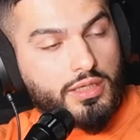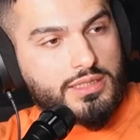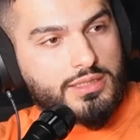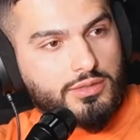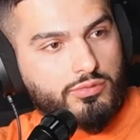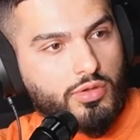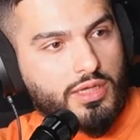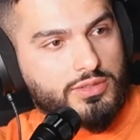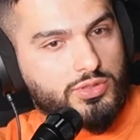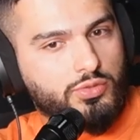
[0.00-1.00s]
gets into the wrong
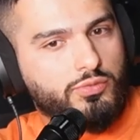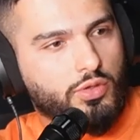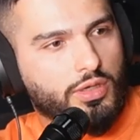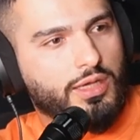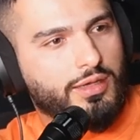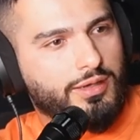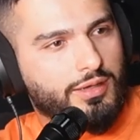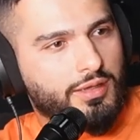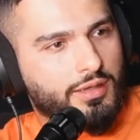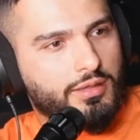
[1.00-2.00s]
hands, you've got like
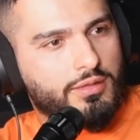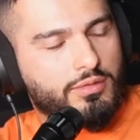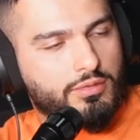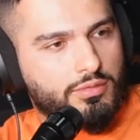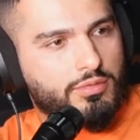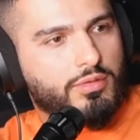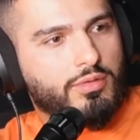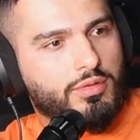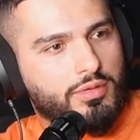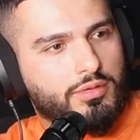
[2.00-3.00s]

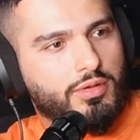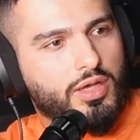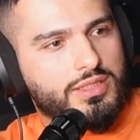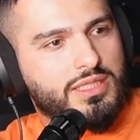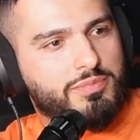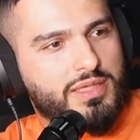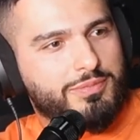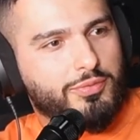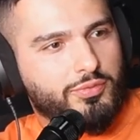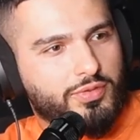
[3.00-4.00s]
nasty
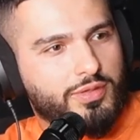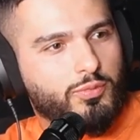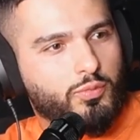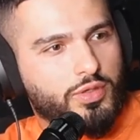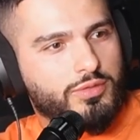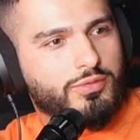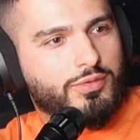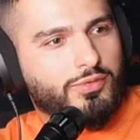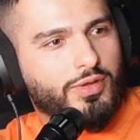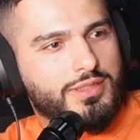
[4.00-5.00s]
people that want to
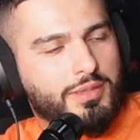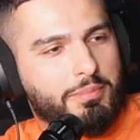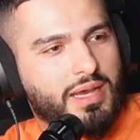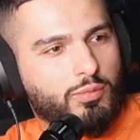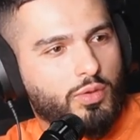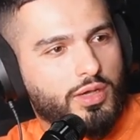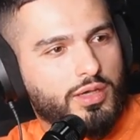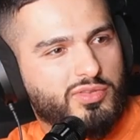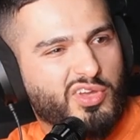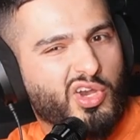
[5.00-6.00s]
create some mad
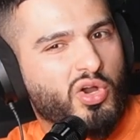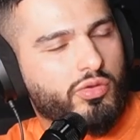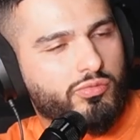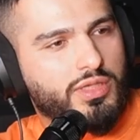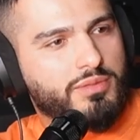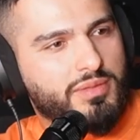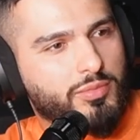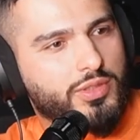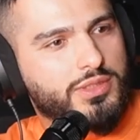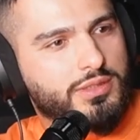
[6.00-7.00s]
work that can't really be
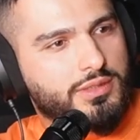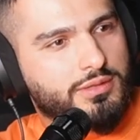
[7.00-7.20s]
monitored.